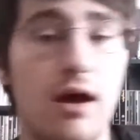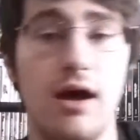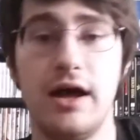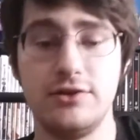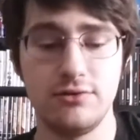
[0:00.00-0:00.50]

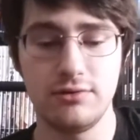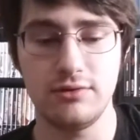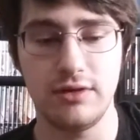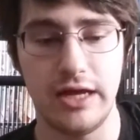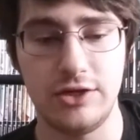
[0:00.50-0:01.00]
I
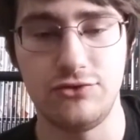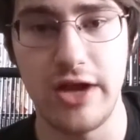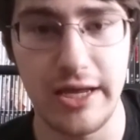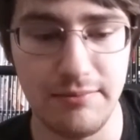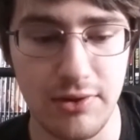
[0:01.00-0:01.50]
do like
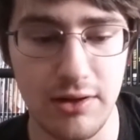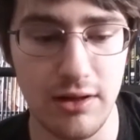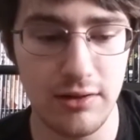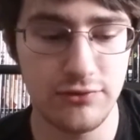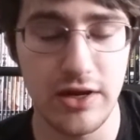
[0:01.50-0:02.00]
Dragon
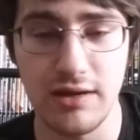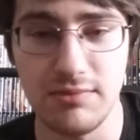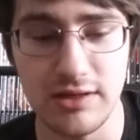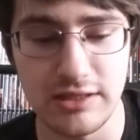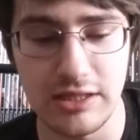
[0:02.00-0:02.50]
Ball
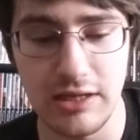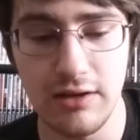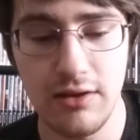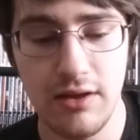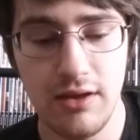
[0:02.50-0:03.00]
Z.
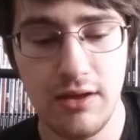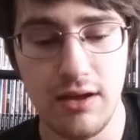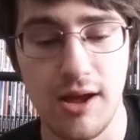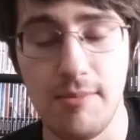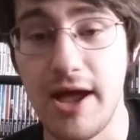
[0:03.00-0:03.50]

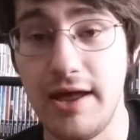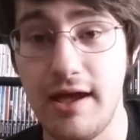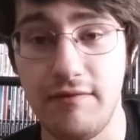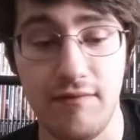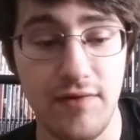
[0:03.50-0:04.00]
I
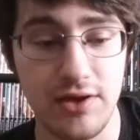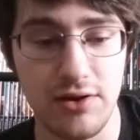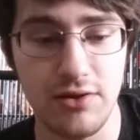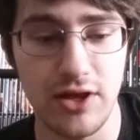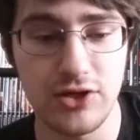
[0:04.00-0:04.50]
have a
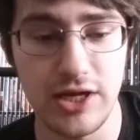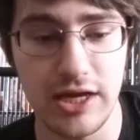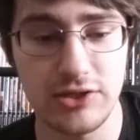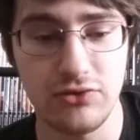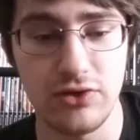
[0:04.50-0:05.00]
figure collection
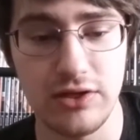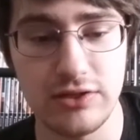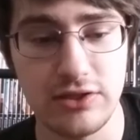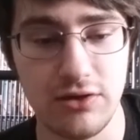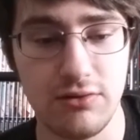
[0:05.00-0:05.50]
actually,
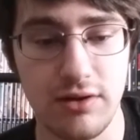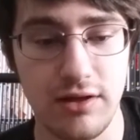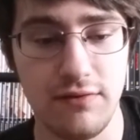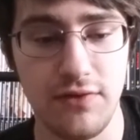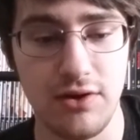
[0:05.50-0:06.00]
so
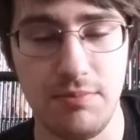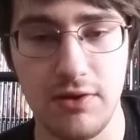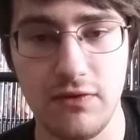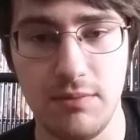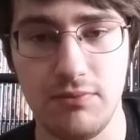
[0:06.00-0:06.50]
another figure I
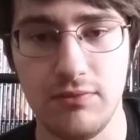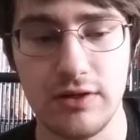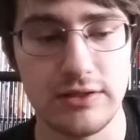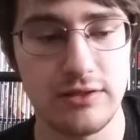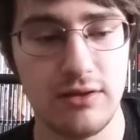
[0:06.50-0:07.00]
picked up
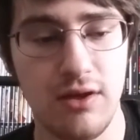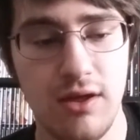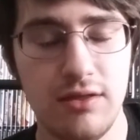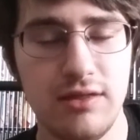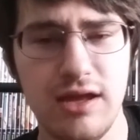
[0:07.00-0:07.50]
was,
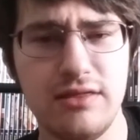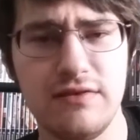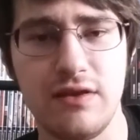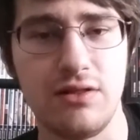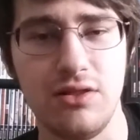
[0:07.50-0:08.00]
they got
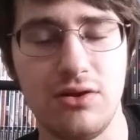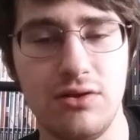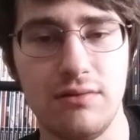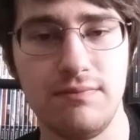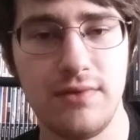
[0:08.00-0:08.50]
these like
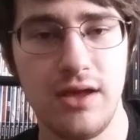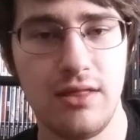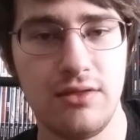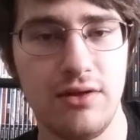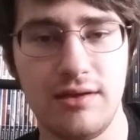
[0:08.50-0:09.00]
little
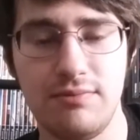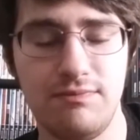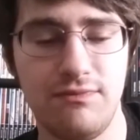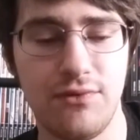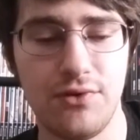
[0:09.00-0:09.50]
They're like
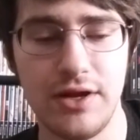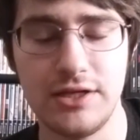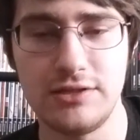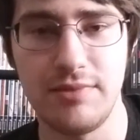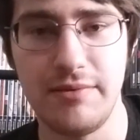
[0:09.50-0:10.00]

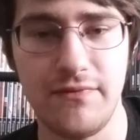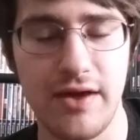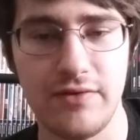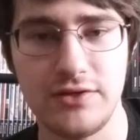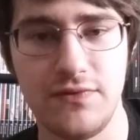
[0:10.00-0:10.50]
4-inch, maybe 5-inch